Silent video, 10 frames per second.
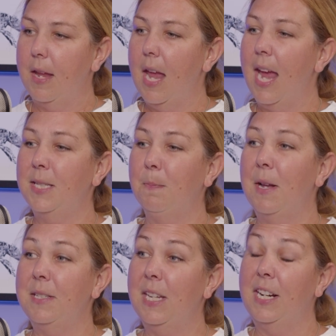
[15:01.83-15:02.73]

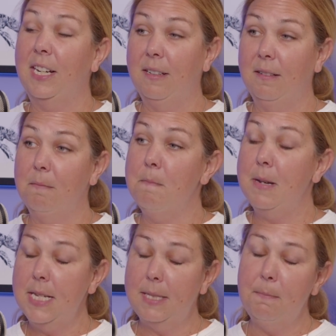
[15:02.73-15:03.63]
Esperanza
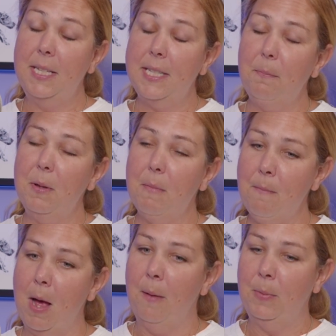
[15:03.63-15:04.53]
meet, meets up with my
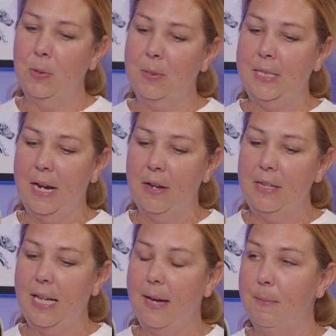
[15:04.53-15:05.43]
mom, who was there on
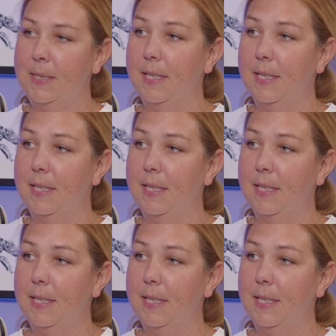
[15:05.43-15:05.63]
the campus,